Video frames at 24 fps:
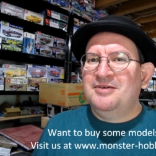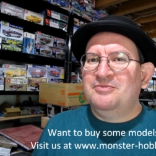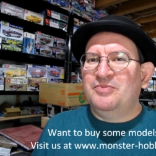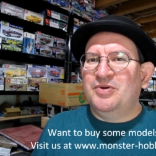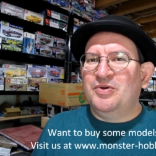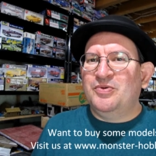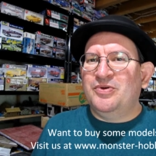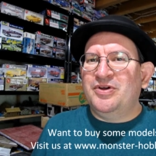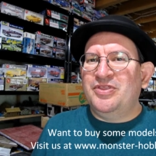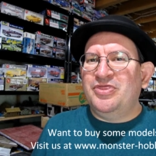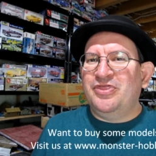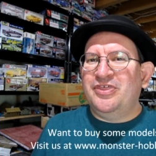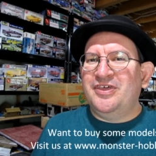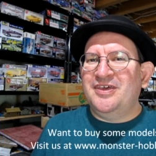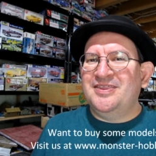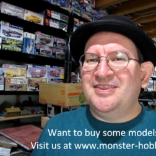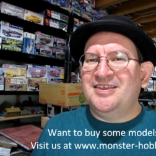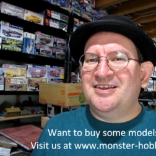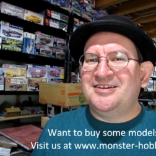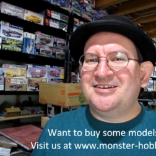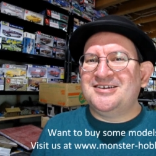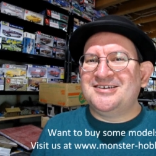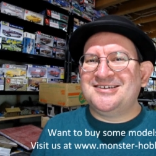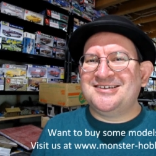But one thing
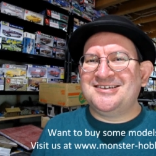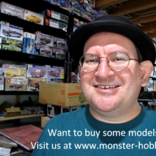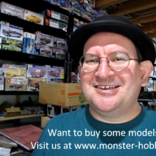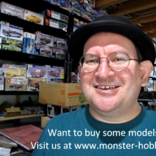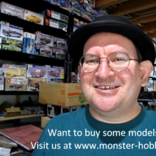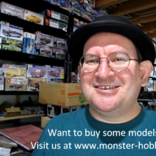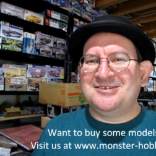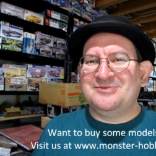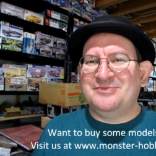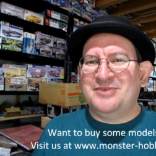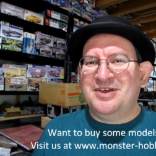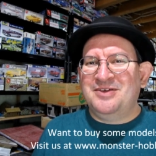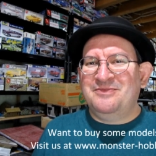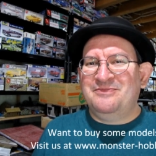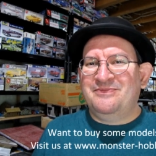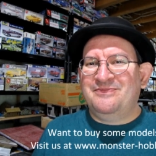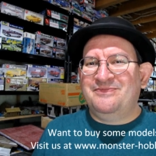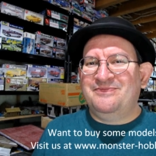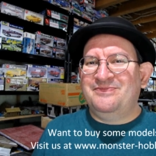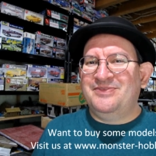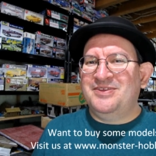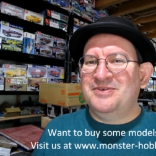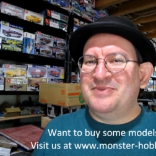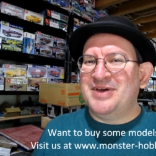that just sticks in my
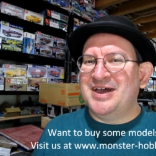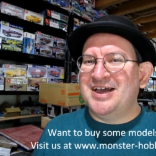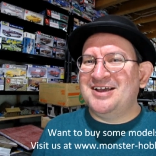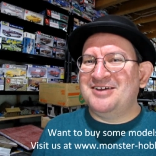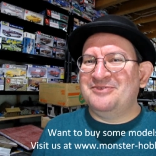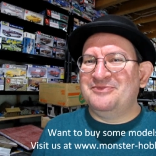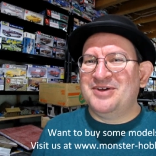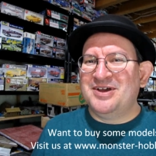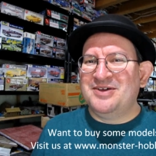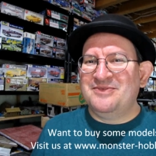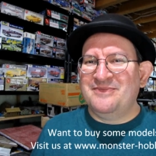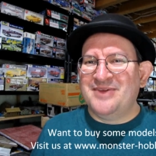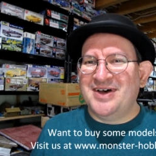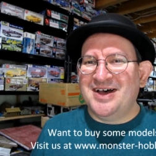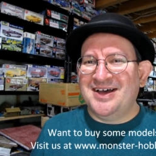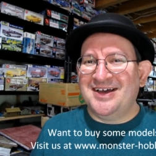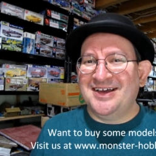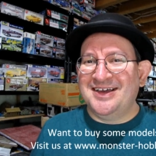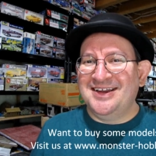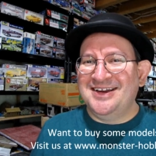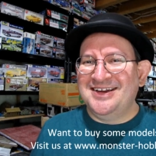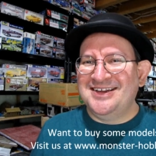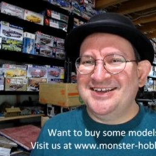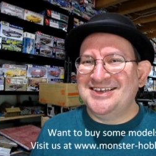the back of my
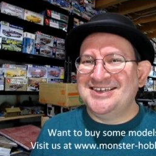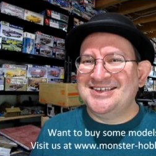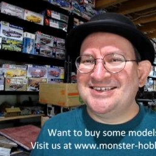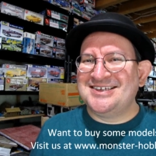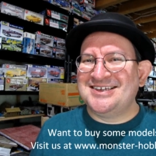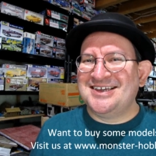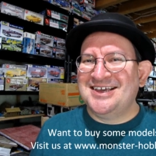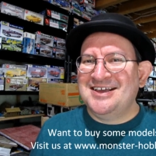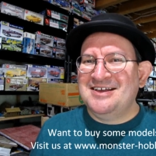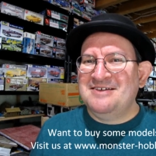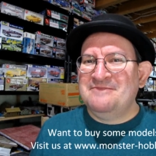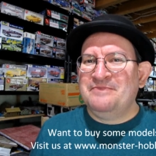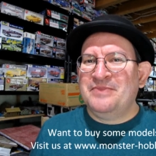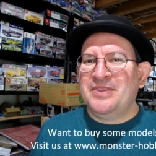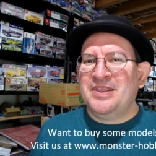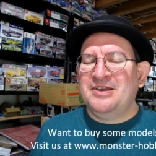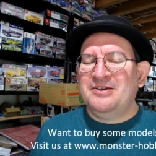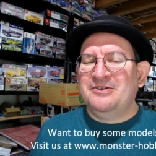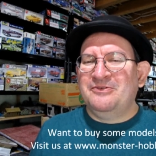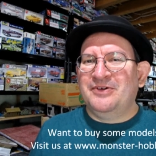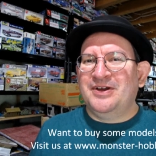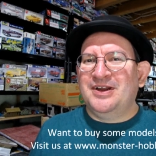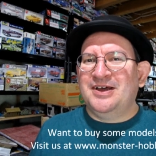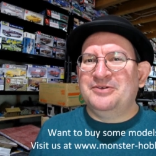mind is
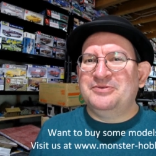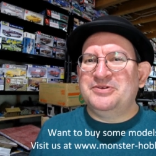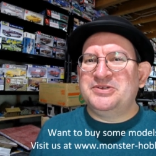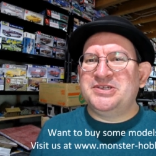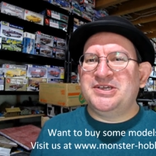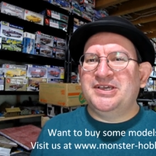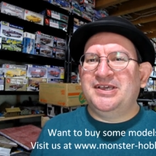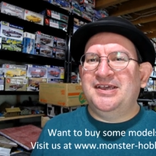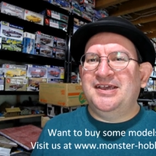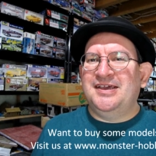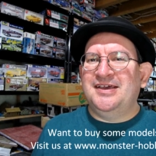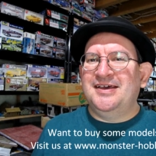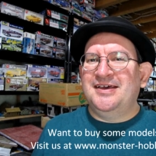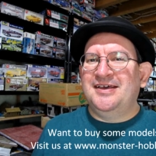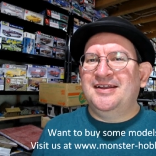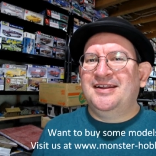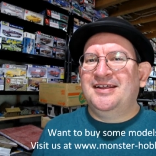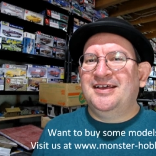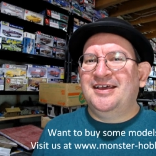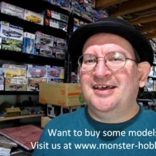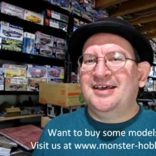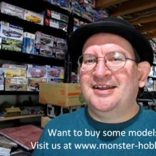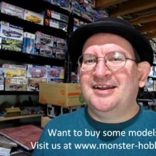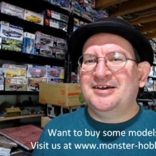when I was a kid
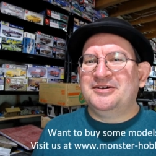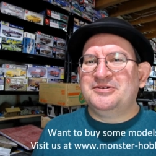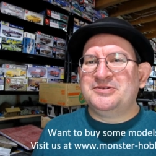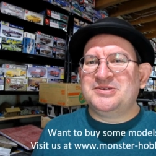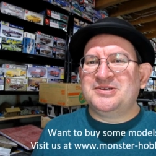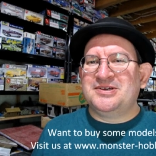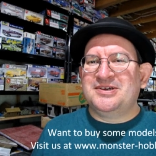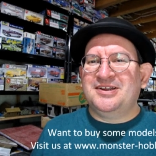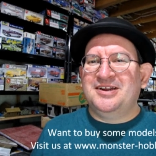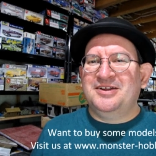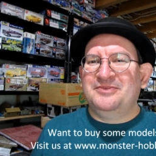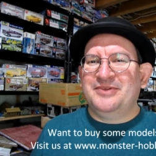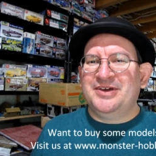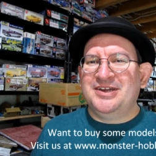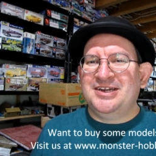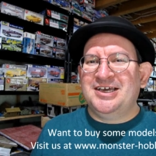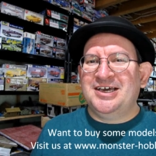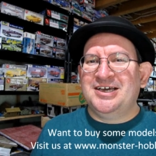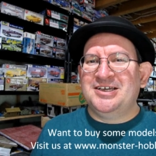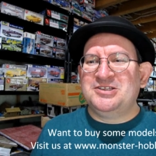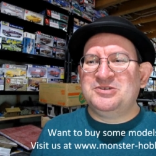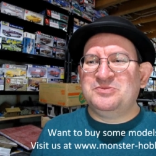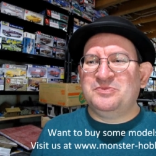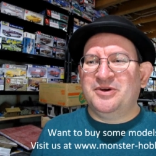and I was looking at my
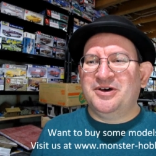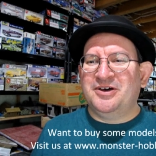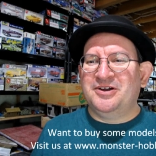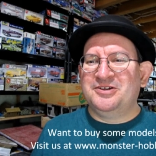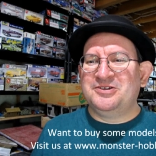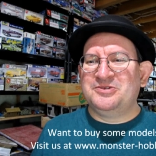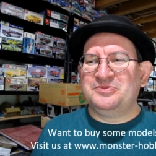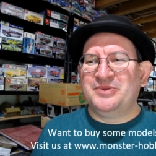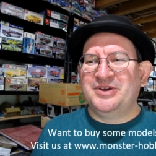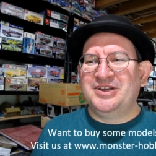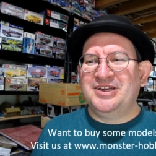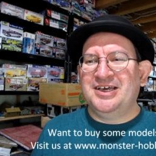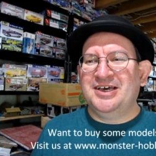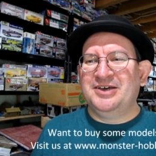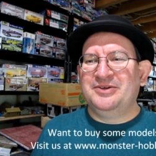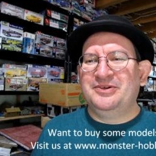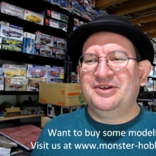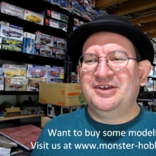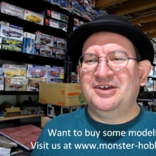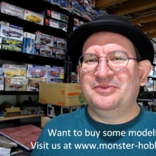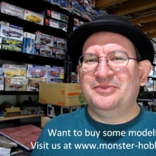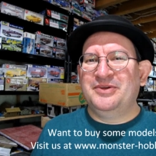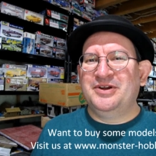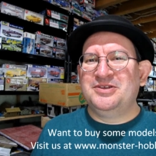dad's models, my dad
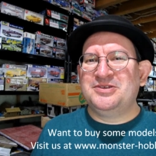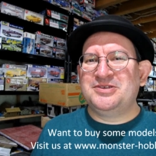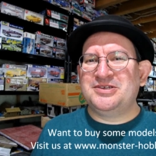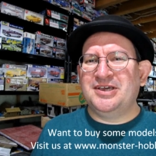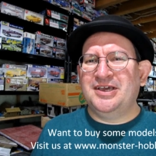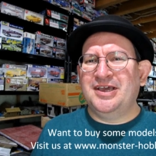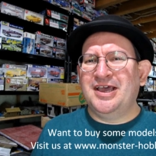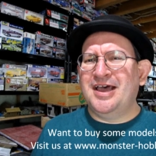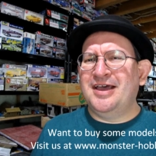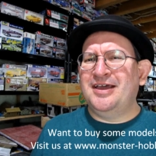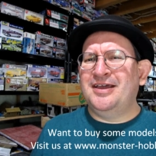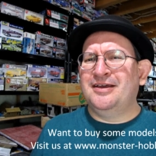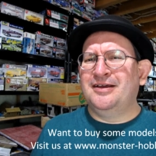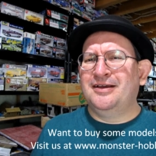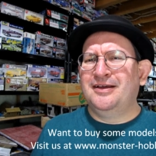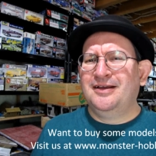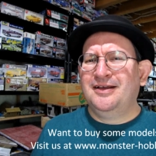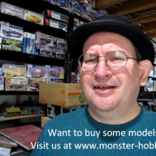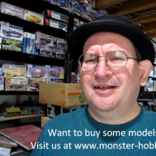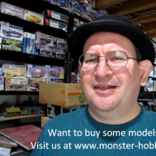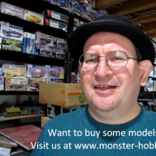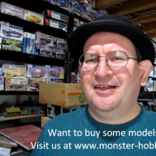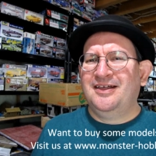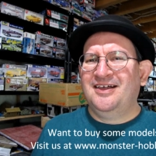would come in and say, "Hey,
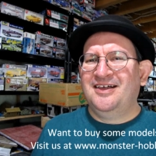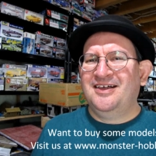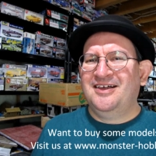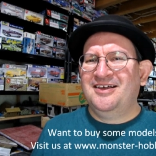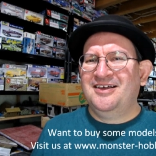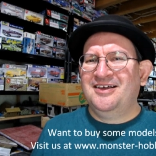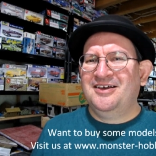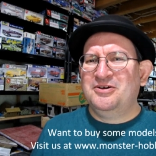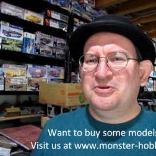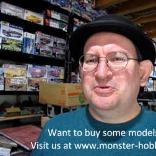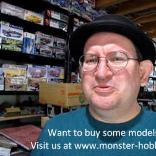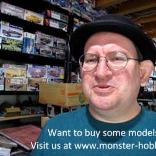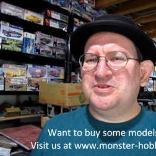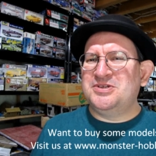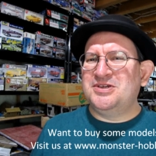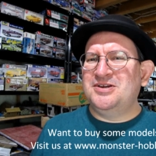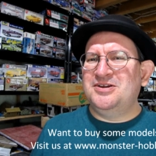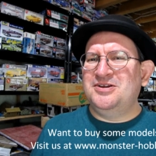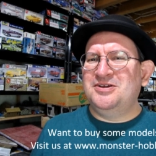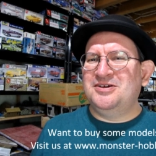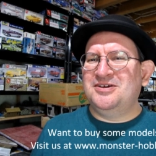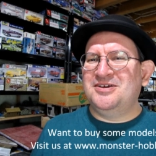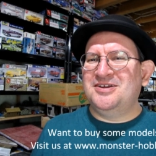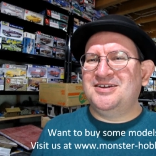who
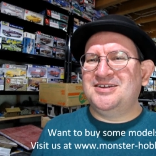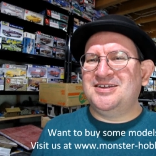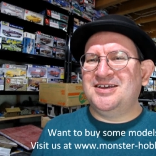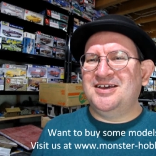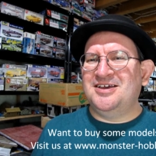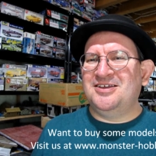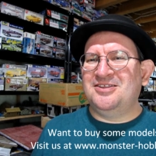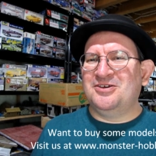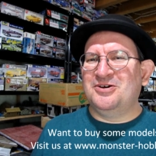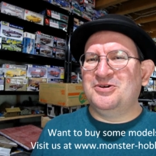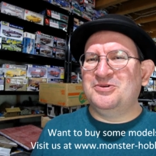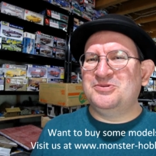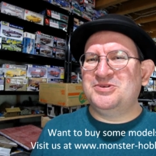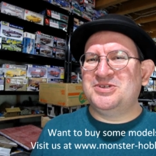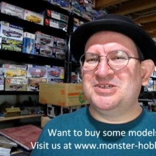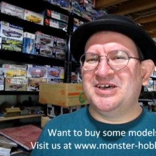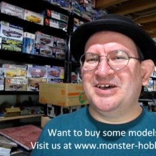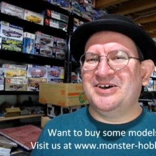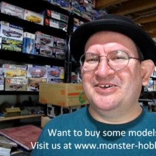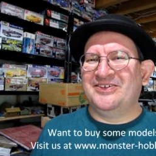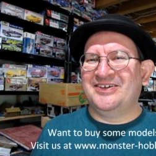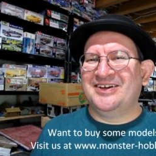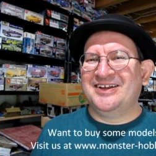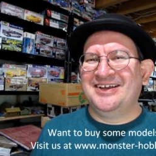said you could take those
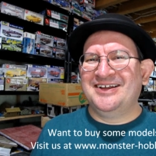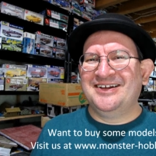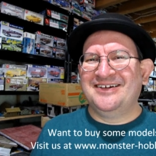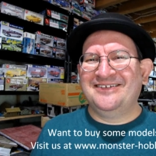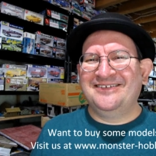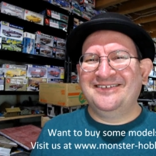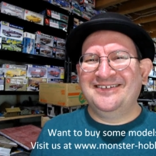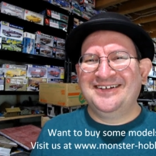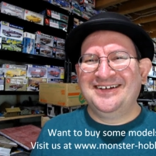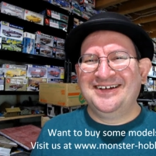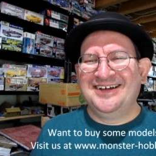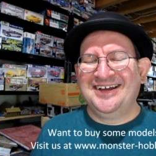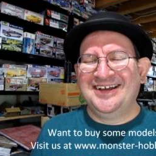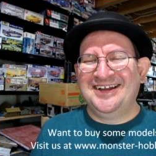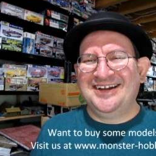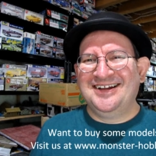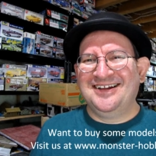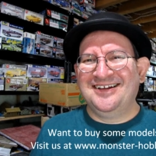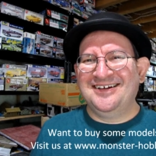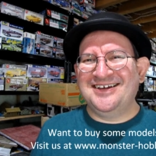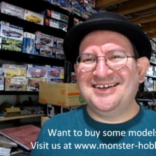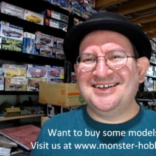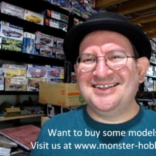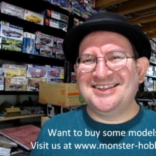out, you know, and
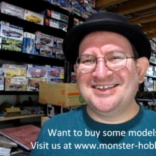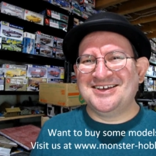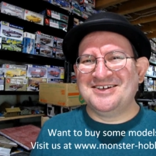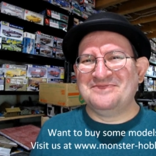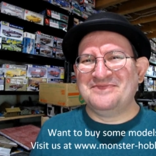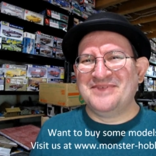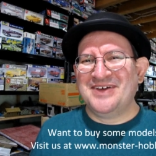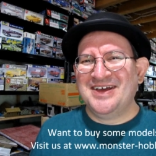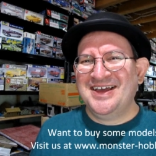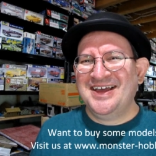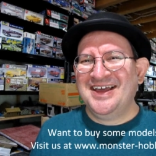look at them?"